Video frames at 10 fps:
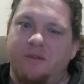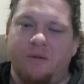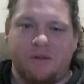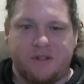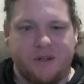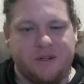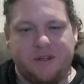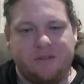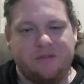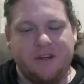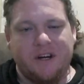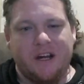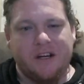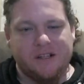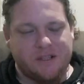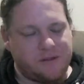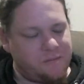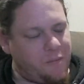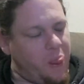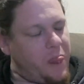or 63 days,
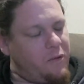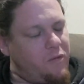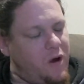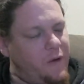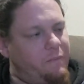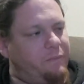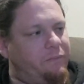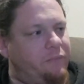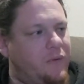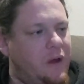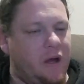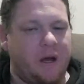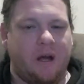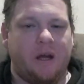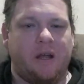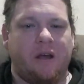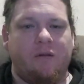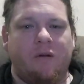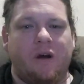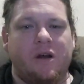right? And you go,
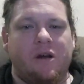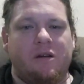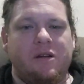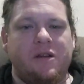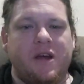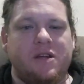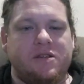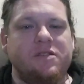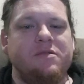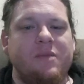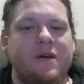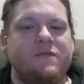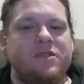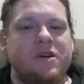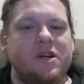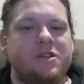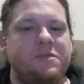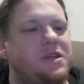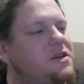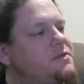right, in that 2 months I
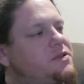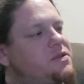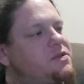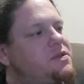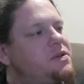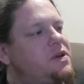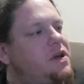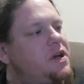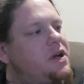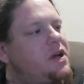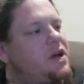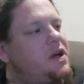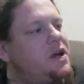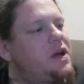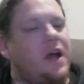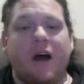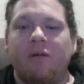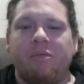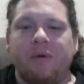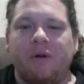expect them to
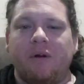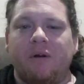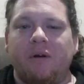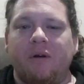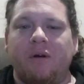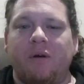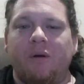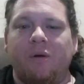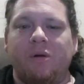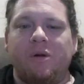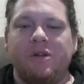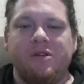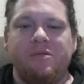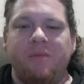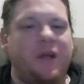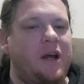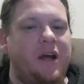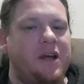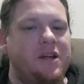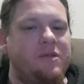help or do
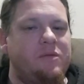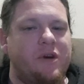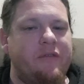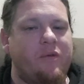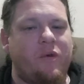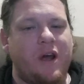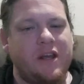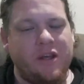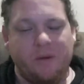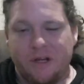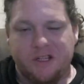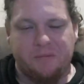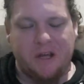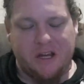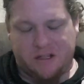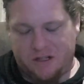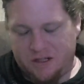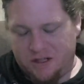better in whatever way you expect